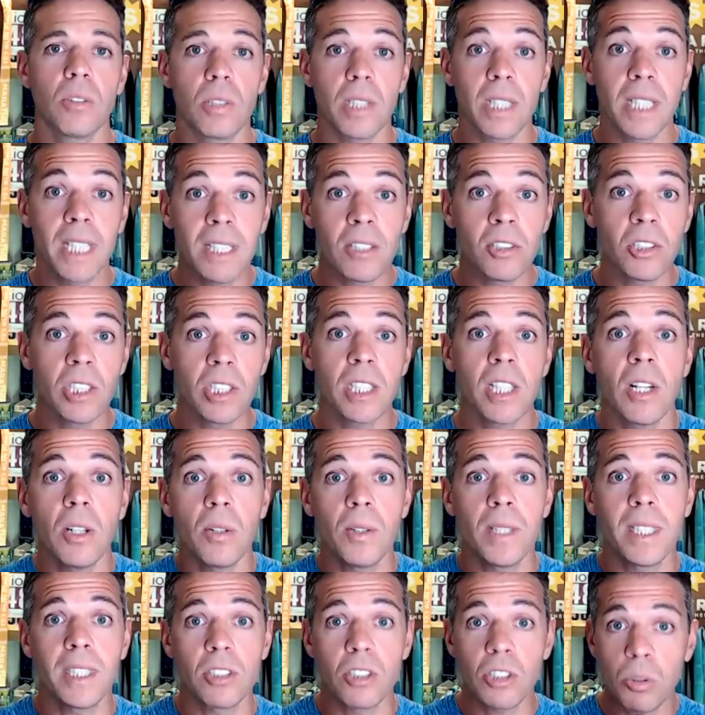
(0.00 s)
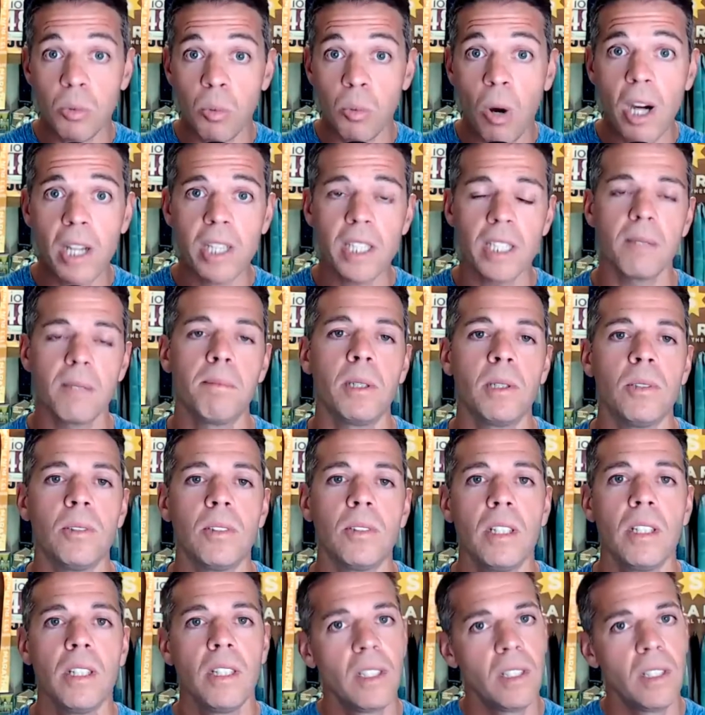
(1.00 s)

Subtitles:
Or here you go. Here's a walking boot.